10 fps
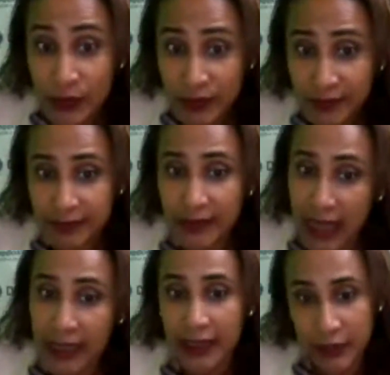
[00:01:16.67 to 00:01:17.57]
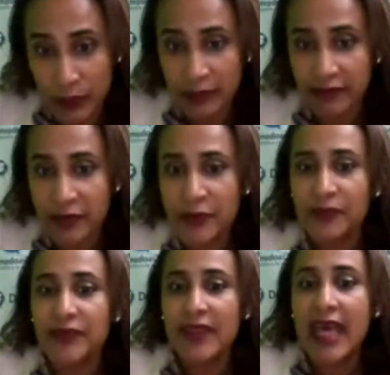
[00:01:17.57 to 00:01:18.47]
Uniform. A
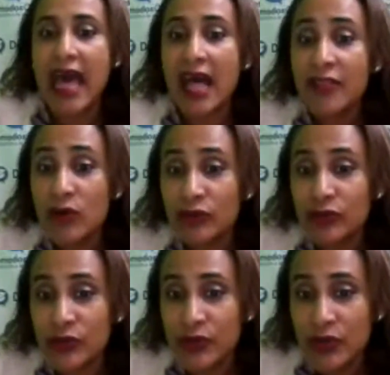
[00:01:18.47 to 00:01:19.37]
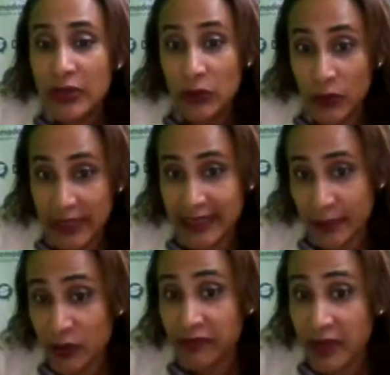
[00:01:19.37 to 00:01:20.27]
doctor, who is a profession,
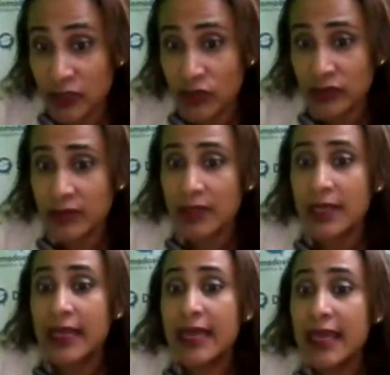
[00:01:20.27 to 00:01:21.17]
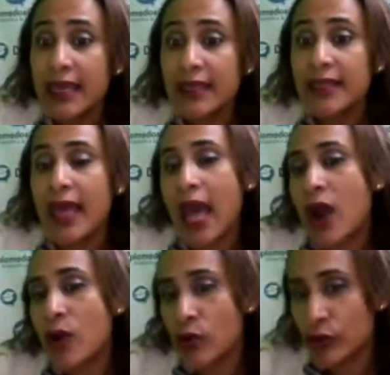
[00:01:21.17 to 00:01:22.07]
and a horse.
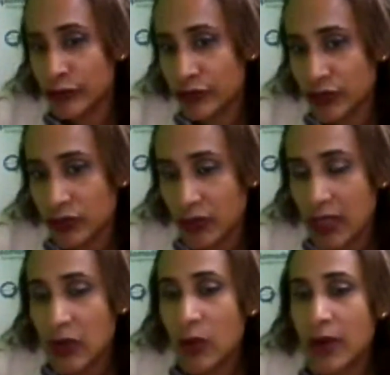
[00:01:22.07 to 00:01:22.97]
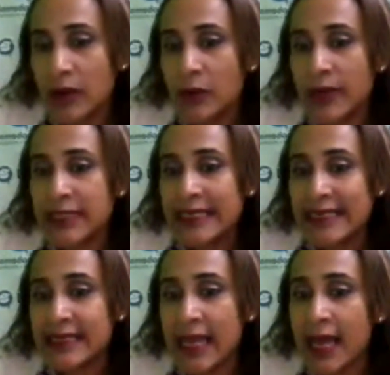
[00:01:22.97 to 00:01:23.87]
What is a
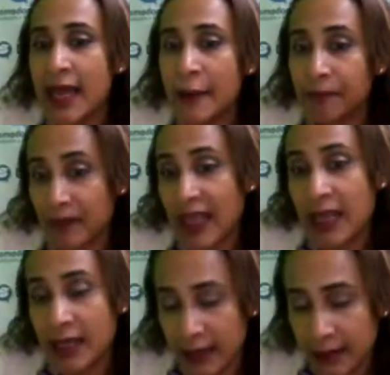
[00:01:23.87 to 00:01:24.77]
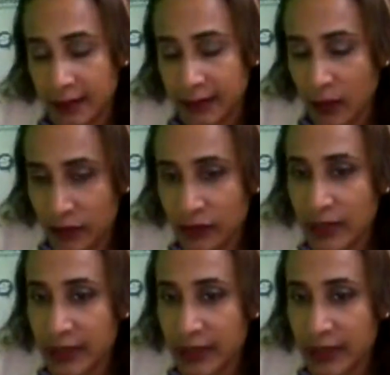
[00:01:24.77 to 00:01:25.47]
consonant too?